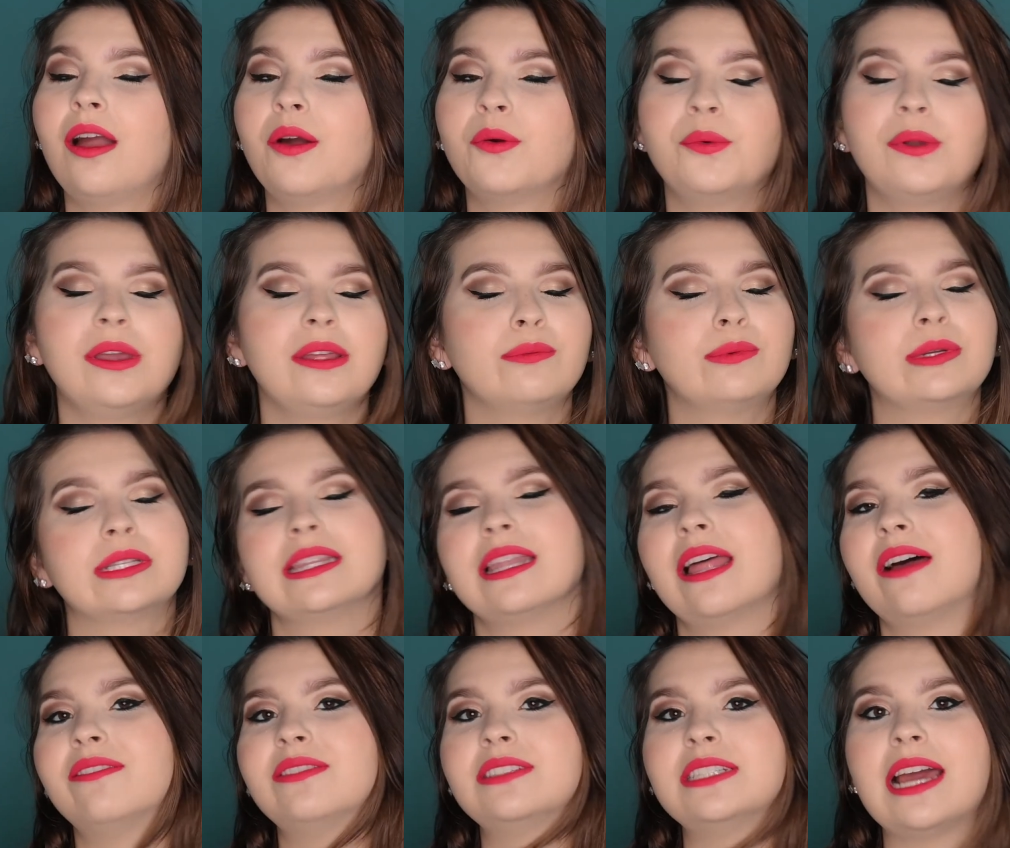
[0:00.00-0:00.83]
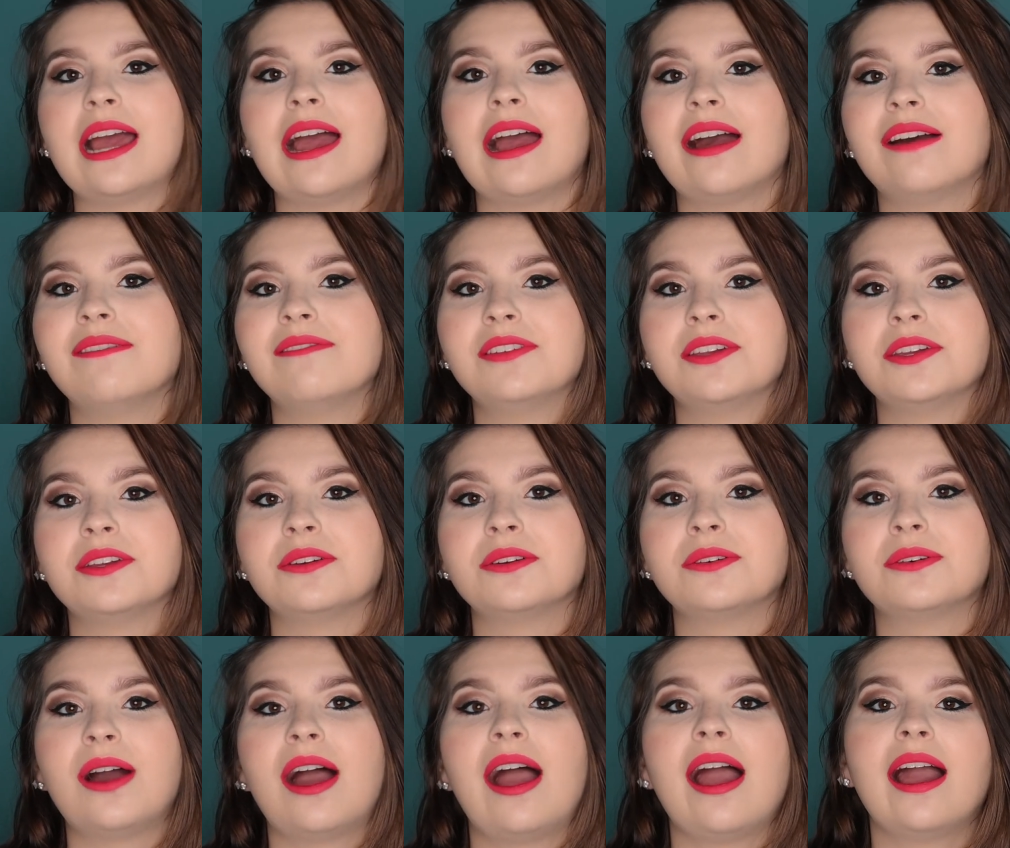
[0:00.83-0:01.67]
We would love to have
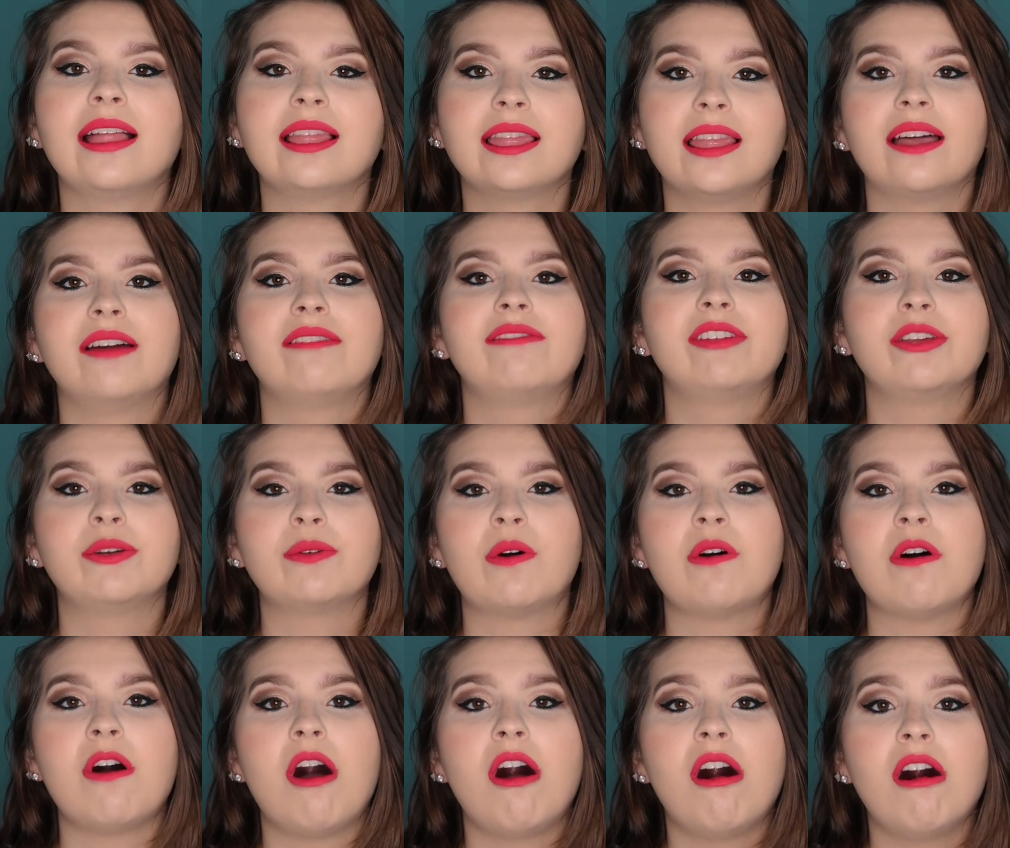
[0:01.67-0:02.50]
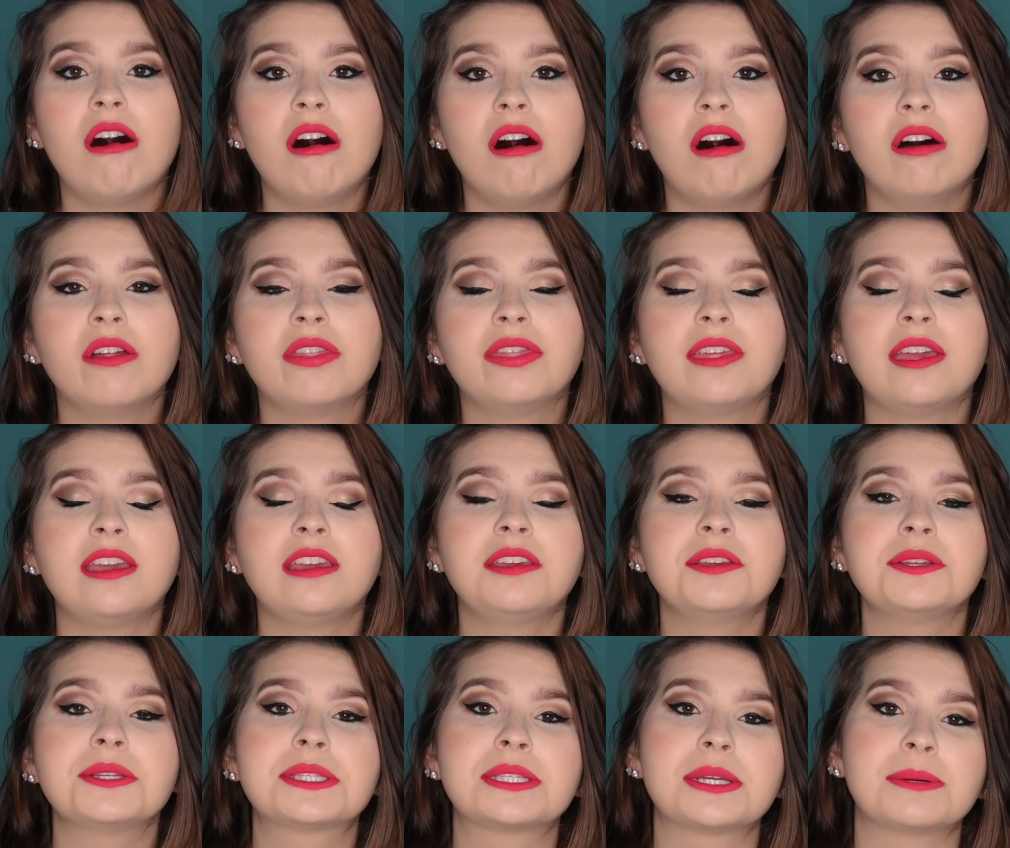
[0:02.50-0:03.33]
you. I love you all.
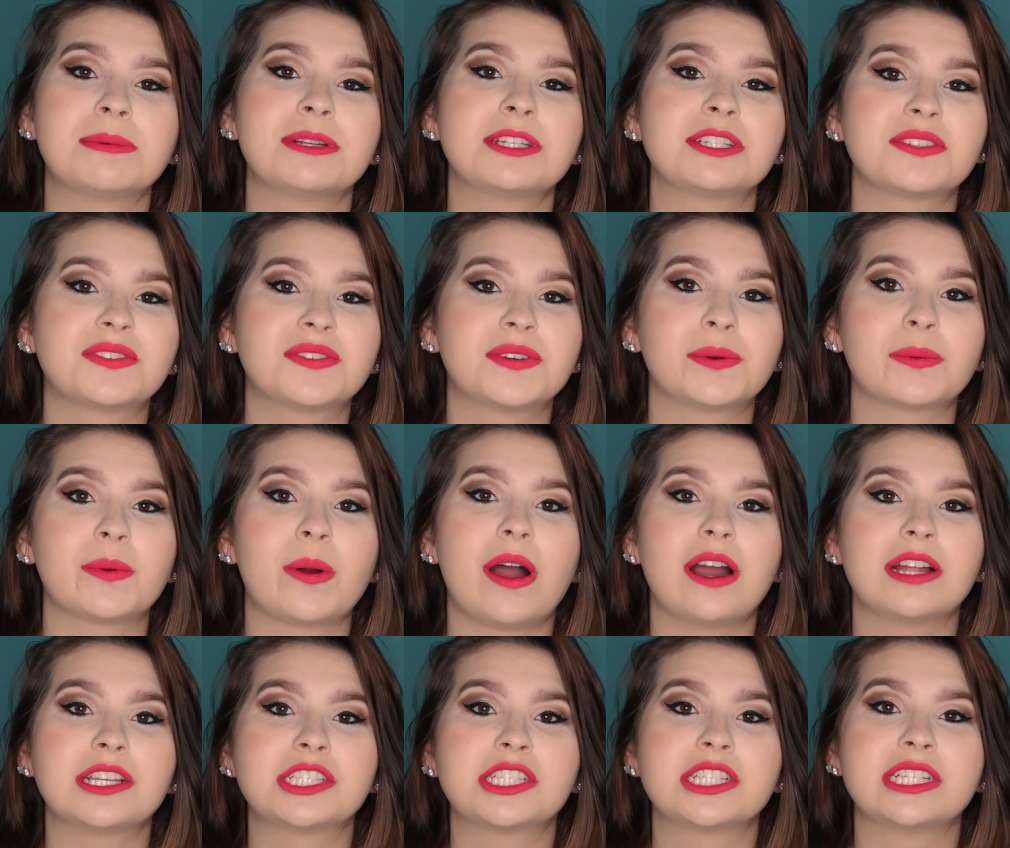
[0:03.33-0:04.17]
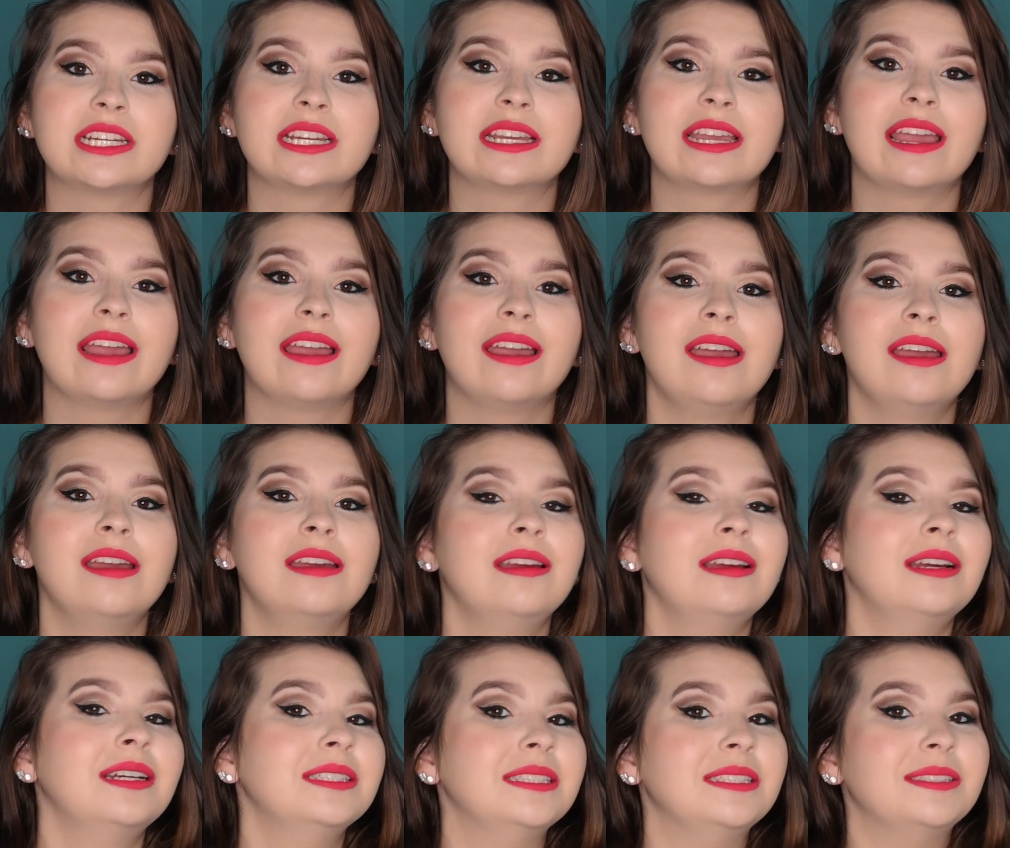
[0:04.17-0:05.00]
Thank you so much for watching.
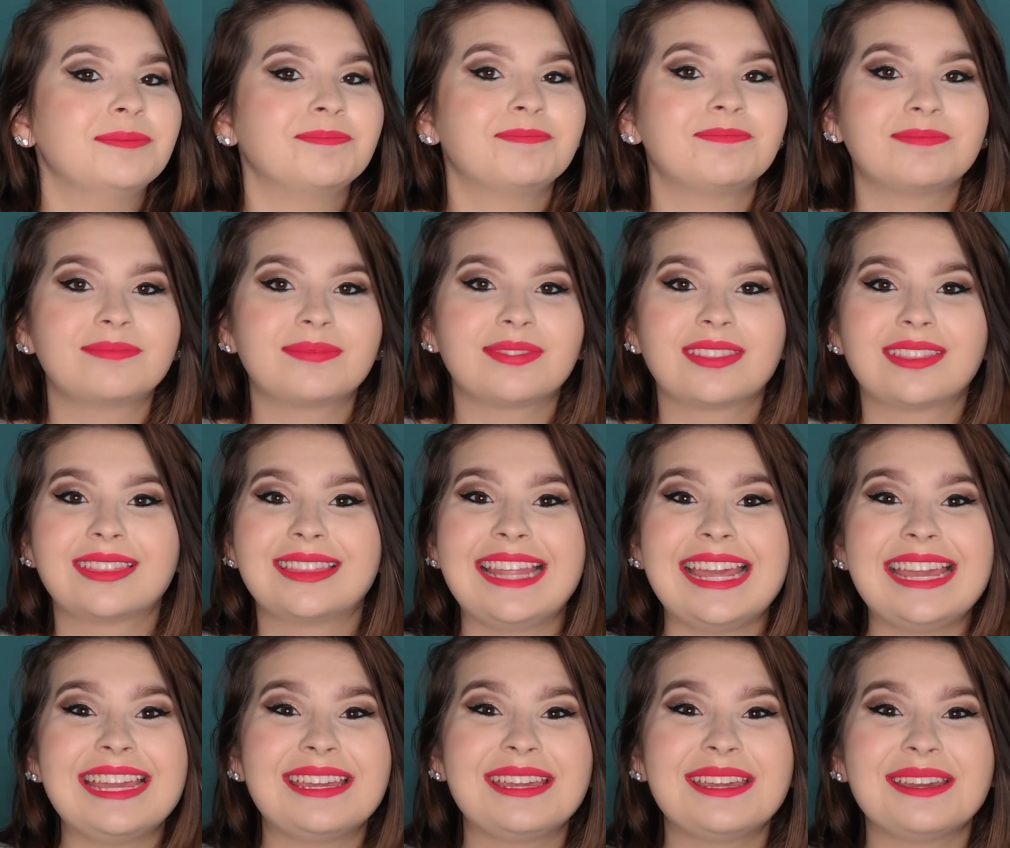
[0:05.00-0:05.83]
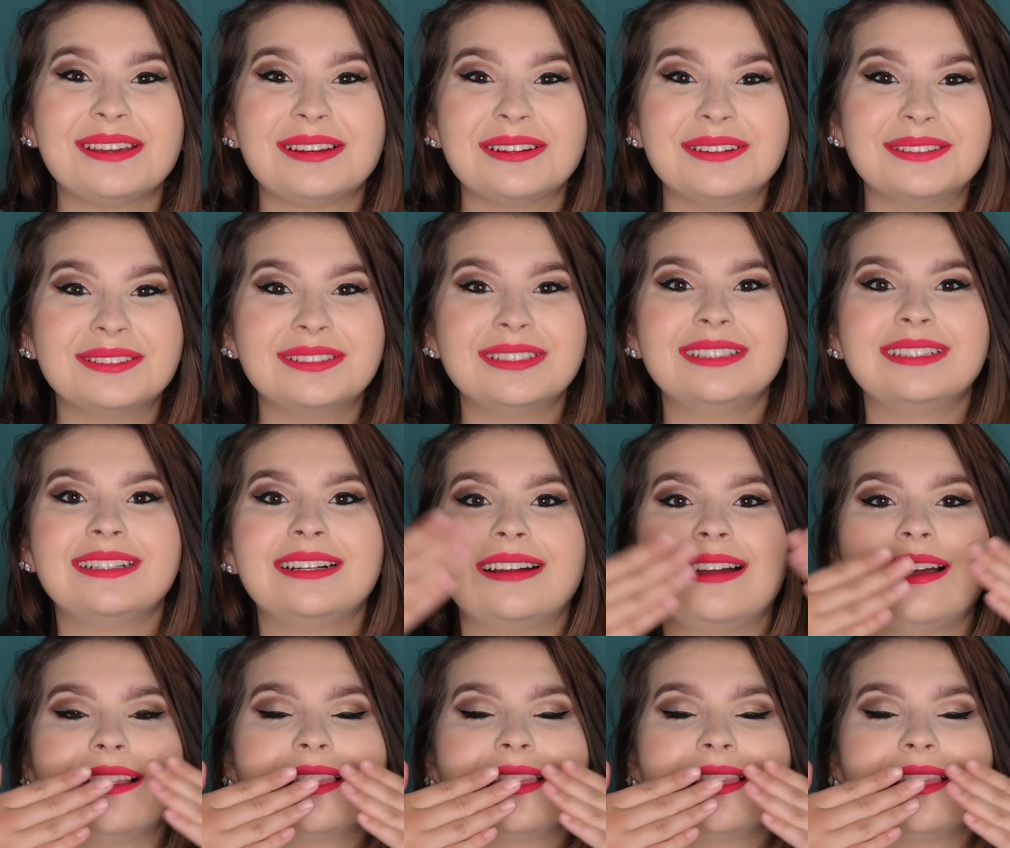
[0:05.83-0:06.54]
Thank you. I